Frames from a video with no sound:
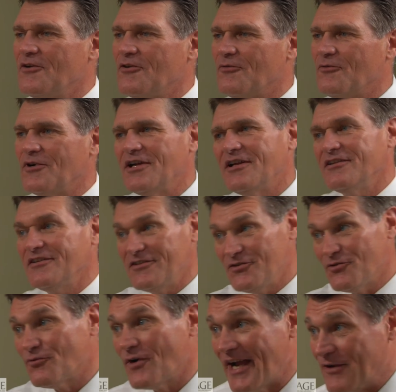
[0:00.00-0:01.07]
Well,
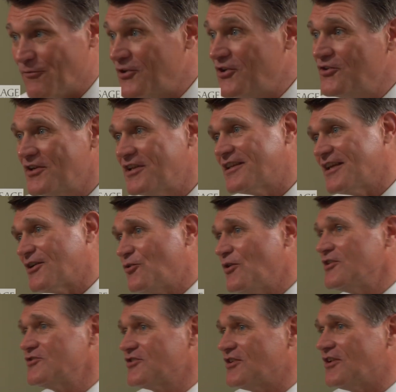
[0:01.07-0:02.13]
you're right. We do get that
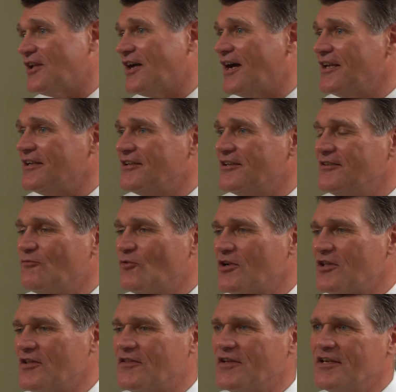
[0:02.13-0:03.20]
question a lot. And
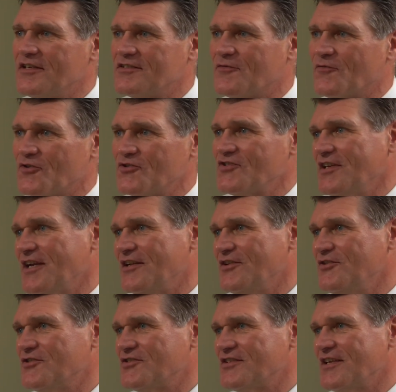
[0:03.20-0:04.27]
one of the things, the first thing I
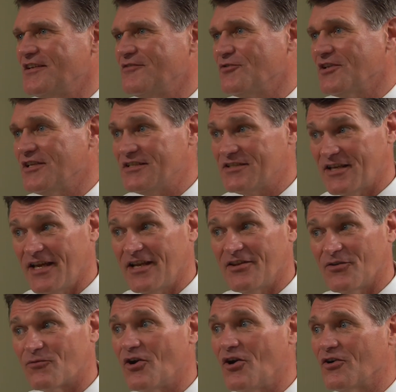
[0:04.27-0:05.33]
do is say, really, it's kind
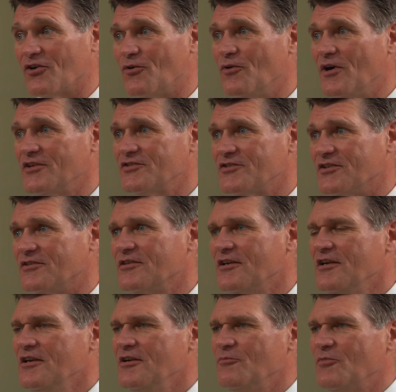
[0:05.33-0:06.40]
of the wrong question,
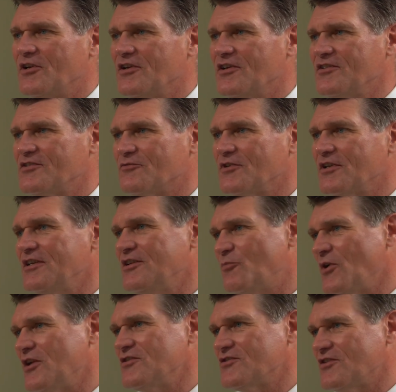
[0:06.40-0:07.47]
because it really
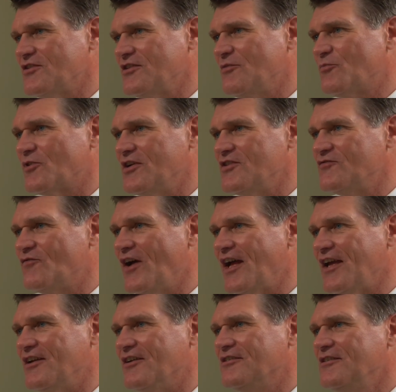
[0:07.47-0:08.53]
depends on the appraised
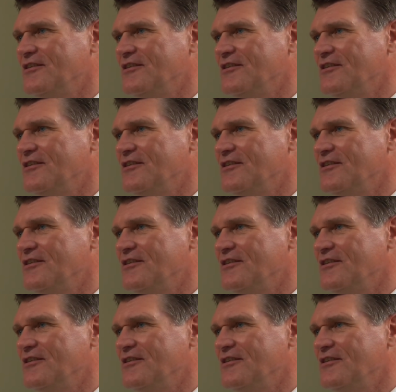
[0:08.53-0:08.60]
value.